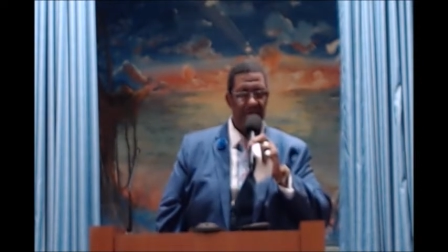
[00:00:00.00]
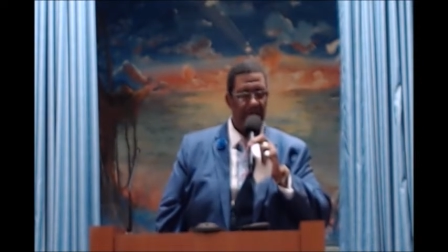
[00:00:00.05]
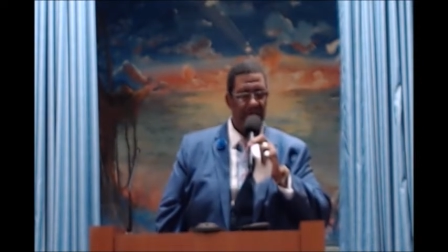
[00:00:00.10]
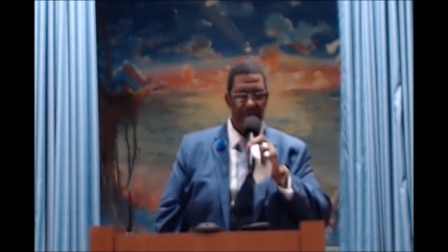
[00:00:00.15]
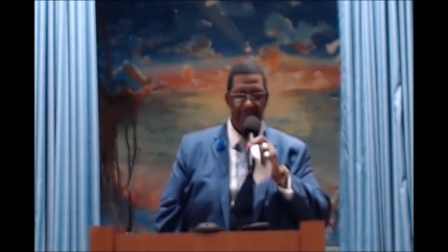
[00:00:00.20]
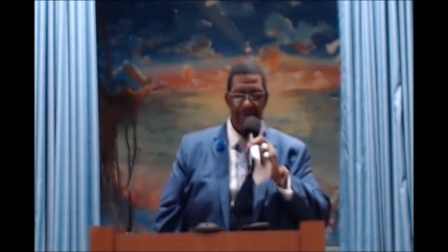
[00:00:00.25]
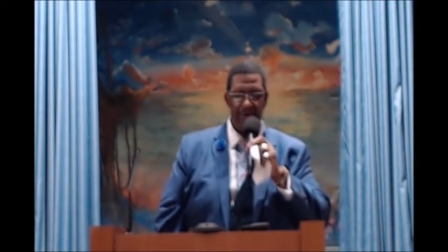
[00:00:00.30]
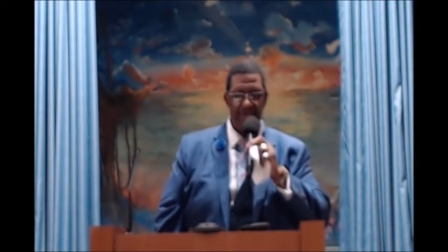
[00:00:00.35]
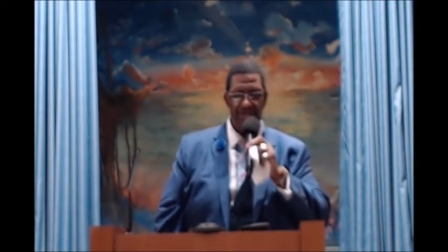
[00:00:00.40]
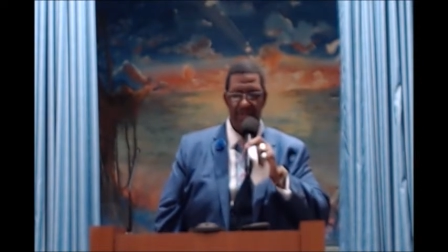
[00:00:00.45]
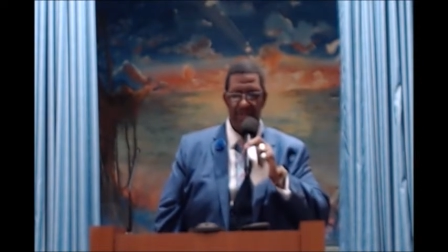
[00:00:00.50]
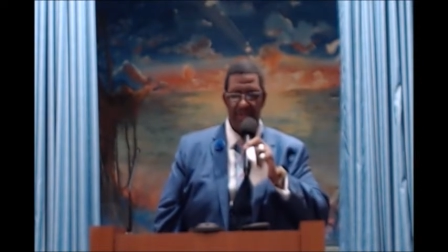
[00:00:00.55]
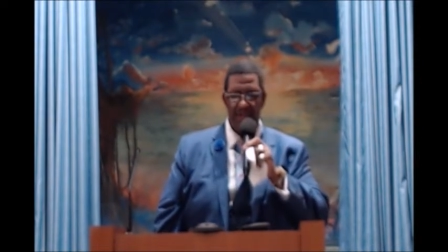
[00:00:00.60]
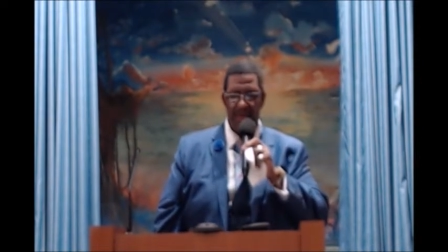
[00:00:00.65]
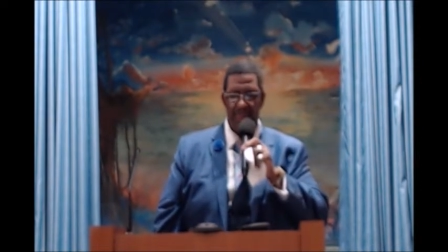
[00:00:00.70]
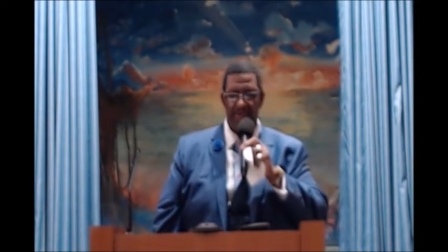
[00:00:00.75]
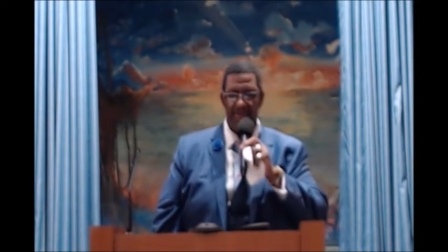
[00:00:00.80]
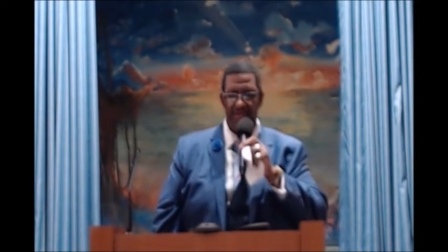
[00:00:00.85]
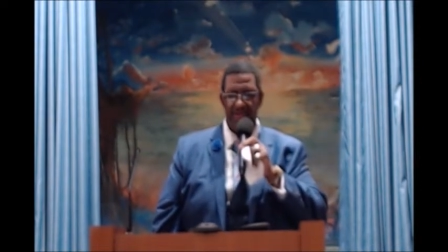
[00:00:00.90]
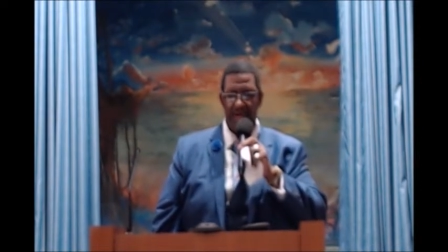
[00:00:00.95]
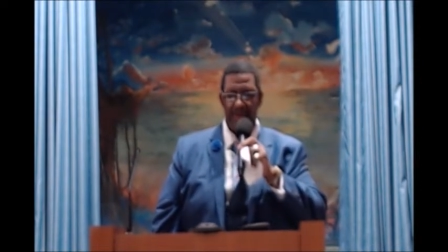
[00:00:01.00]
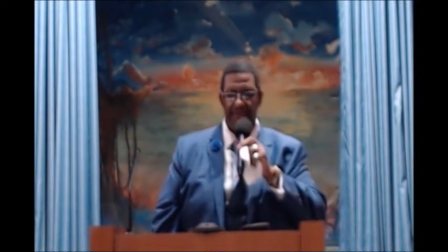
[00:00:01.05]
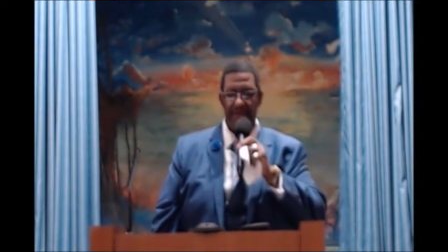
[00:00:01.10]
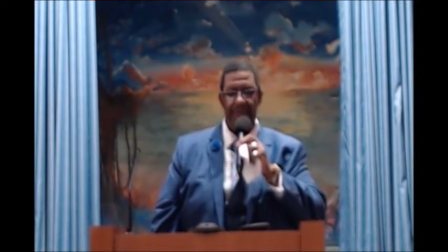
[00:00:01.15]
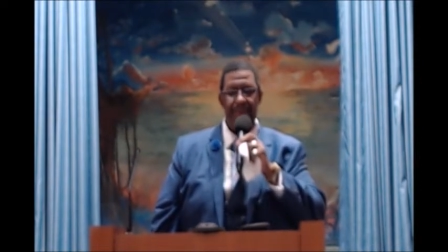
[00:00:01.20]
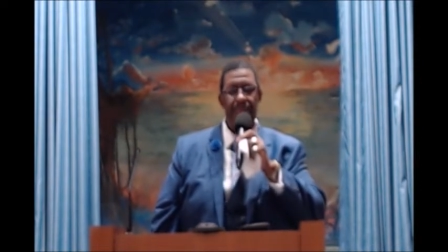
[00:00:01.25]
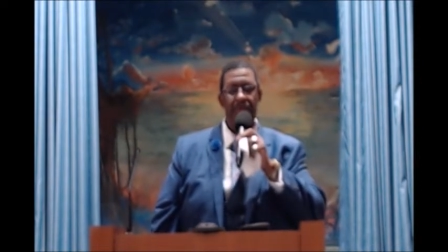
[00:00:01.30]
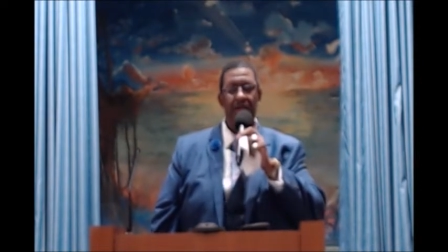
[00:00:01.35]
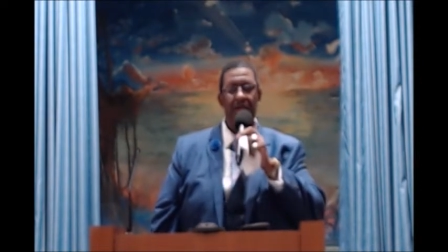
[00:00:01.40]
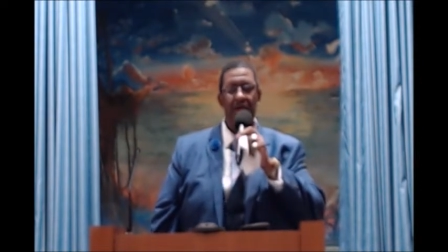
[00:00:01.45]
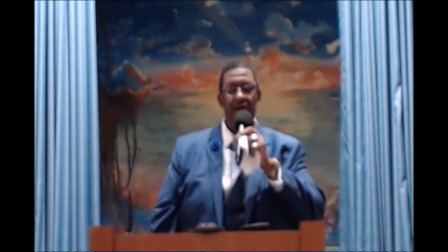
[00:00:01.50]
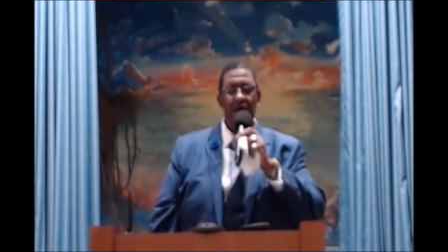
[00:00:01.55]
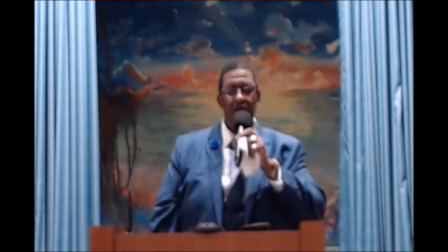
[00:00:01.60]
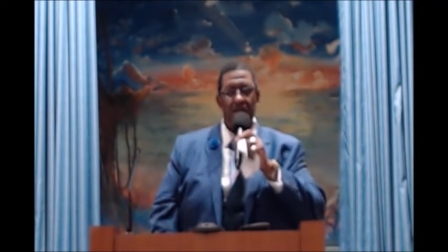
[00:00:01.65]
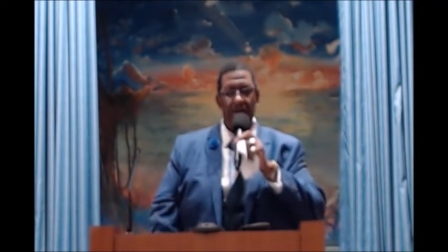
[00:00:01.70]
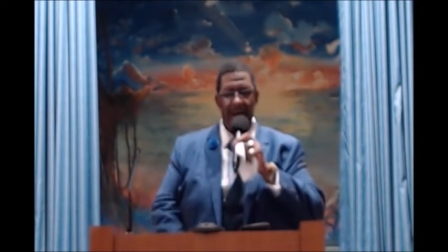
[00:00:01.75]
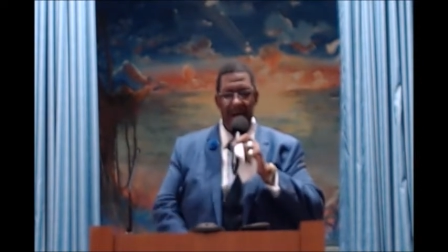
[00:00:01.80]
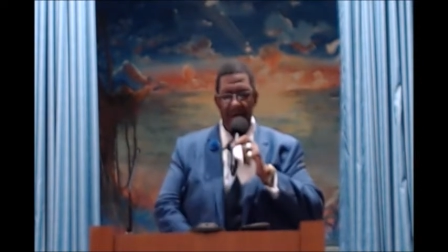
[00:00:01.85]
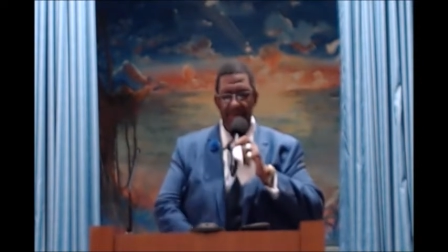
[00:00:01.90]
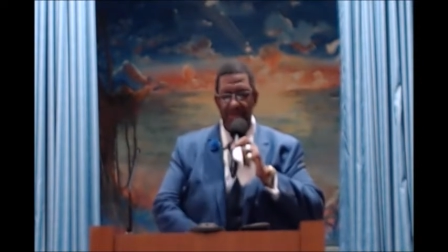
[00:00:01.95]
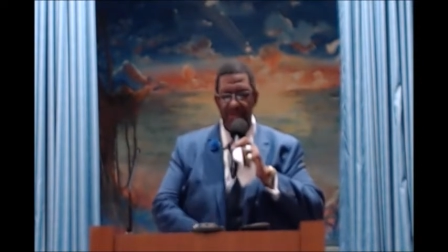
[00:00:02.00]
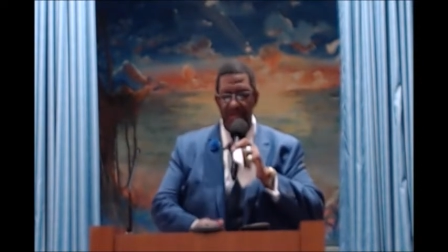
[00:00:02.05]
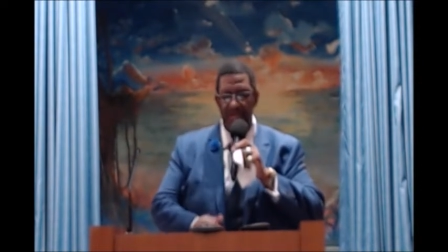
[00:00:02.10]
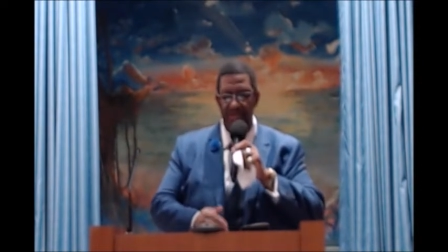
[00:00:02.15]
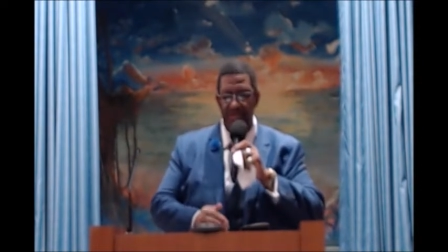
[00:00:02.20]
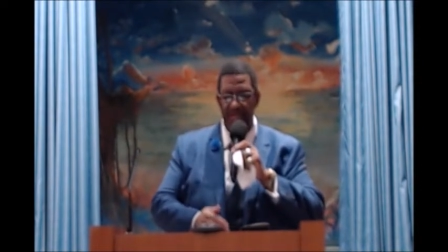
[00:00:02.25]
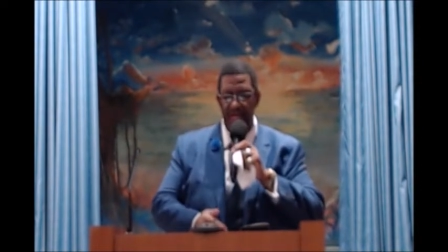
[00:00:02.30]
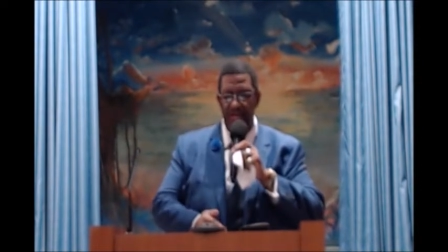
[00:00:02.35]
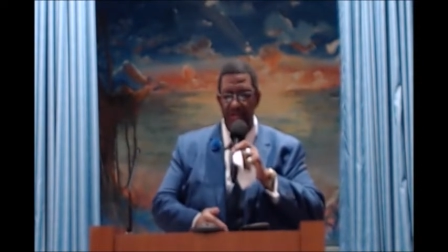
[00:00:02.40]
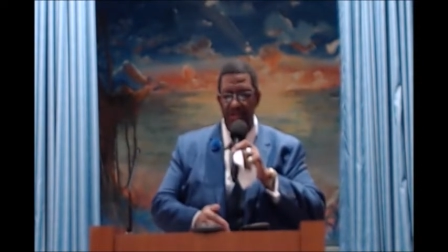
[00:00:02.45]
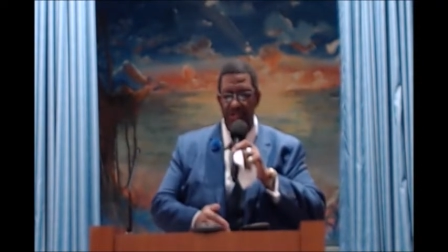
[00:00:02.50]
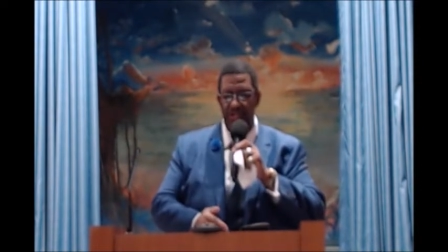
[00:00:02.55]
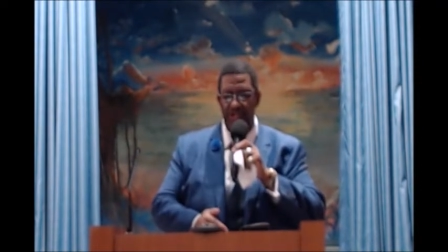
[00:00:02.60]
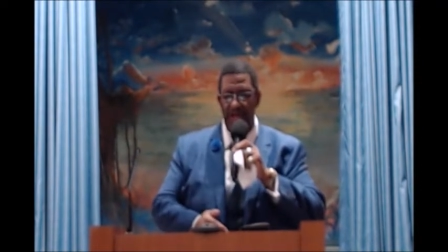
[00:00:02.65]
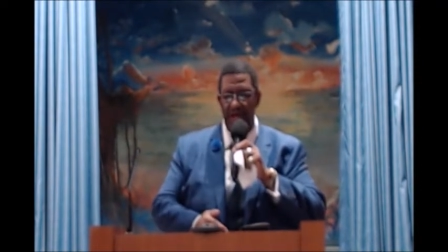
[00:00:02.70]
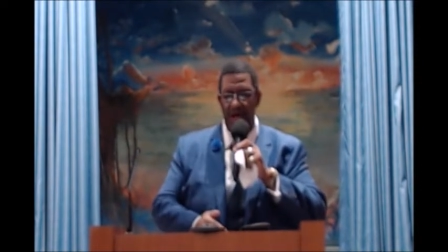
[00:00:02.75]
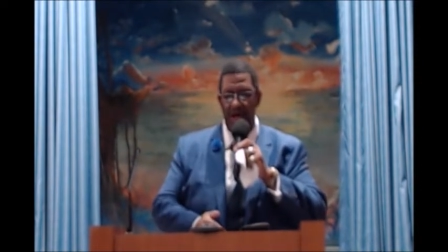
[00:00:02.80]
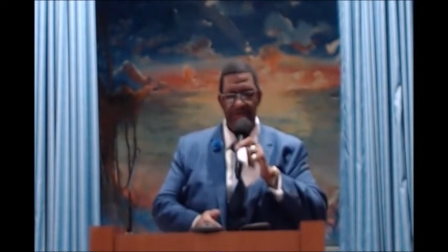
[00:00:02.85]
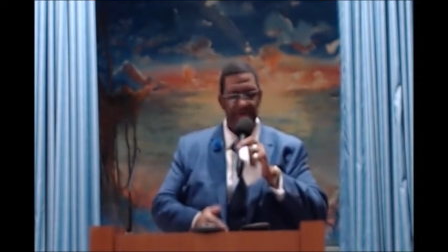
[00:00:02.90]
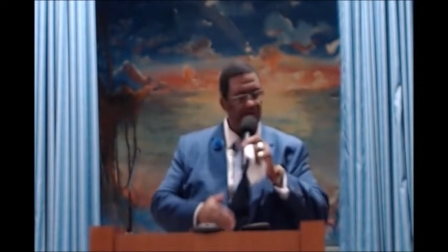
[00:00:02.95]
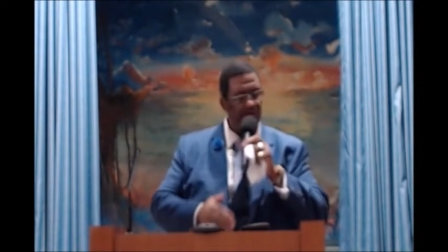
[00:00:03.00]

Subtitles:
and the verses number 7, the Bible says, then shall the